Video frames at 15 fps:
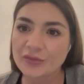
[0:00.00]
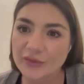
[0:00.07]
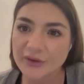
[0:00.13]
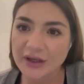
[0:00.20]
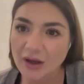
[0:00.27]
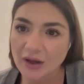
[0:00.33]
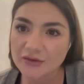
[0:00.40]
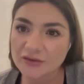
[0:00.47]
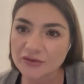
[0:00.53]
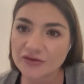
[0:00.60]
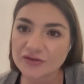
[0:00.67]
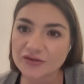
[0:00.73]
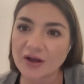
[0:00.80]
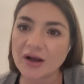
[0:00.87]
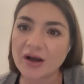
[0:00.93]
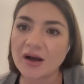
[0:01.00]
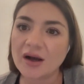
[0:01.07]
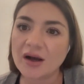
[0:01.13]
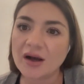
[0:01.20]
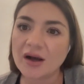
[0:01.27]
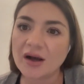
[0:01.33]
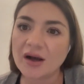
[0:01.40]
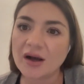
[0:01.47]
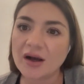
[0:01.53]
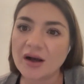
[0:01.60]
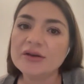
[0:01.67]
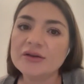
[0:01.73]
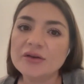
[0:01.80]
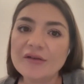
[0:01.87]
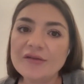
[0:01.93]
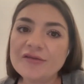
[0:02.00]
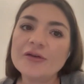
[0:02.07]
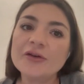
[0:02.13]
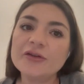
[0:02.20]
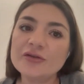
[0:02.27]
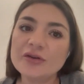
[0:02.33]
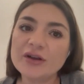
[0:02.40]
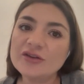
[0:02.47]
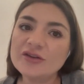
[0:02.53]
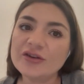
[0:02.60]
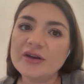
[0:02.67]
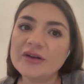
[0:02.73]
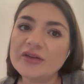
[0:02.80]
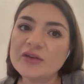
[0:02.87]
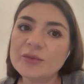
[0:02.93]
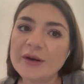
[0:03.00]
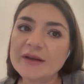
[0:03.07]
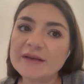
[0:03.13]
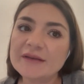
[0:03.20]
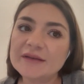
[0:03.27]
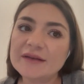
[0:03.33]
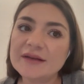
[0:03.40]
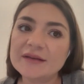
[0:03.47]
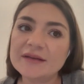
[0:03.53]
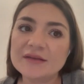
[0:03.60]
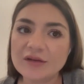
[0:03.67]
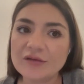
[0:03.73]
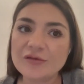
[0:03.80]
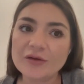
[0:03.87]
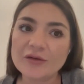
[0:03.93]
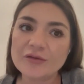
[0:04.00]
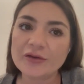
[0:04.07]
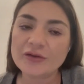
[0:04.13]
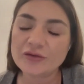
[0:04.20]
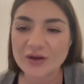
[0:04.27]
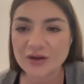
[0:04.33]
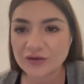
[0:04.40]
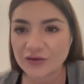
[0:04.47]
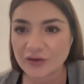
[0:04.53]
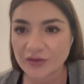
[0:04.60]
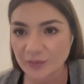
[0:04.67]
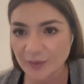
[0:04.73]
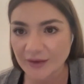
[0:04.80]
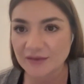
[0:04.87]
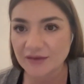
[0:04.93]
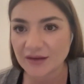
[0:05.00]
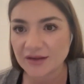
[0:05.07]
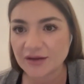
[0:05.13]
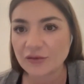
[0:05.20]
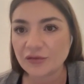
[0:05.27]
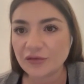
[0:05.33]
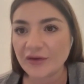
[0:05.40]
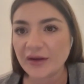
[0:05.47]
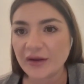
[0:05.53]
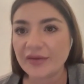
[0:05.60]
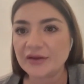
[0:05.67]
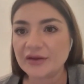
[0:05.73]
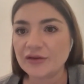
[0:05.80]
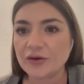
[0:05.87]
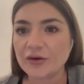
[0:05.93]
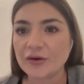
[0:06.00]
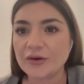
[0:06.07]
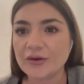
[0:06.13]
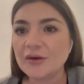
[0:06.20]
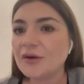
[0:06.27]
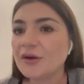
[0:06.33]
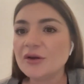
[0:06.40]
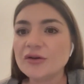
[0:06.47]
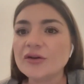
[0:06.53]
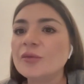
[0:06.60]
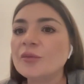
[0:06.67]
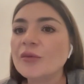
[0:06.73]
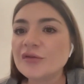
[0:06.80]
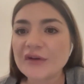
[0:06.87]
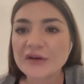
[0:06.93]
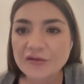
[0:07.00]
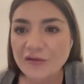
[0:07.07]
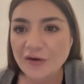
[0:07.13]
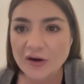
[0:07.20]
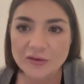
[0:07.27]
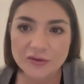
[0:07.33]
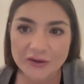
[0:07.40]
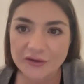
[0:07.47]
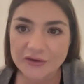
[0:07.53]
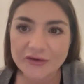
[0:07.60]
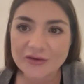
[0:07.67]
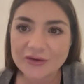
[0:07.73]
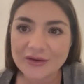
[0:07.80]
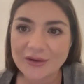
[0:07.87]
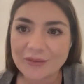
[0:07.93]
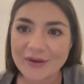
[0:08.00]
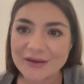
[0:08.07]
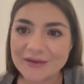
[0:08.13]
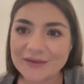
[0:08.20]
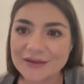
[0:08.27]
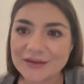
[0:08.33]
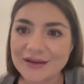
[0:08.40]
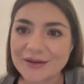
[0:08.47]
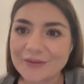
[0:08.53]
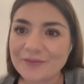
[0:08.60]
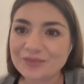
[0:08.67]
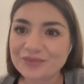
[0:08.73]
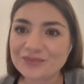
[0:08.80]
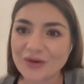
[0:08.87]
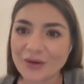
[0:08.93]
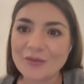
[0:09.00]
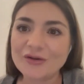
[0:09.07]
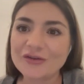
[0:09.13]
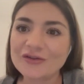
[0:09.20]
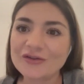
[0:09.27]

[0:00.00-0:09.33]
pre-launch. You have frustrations, but it's different frustrations. Basically, you feel that you're moving forward, basically, much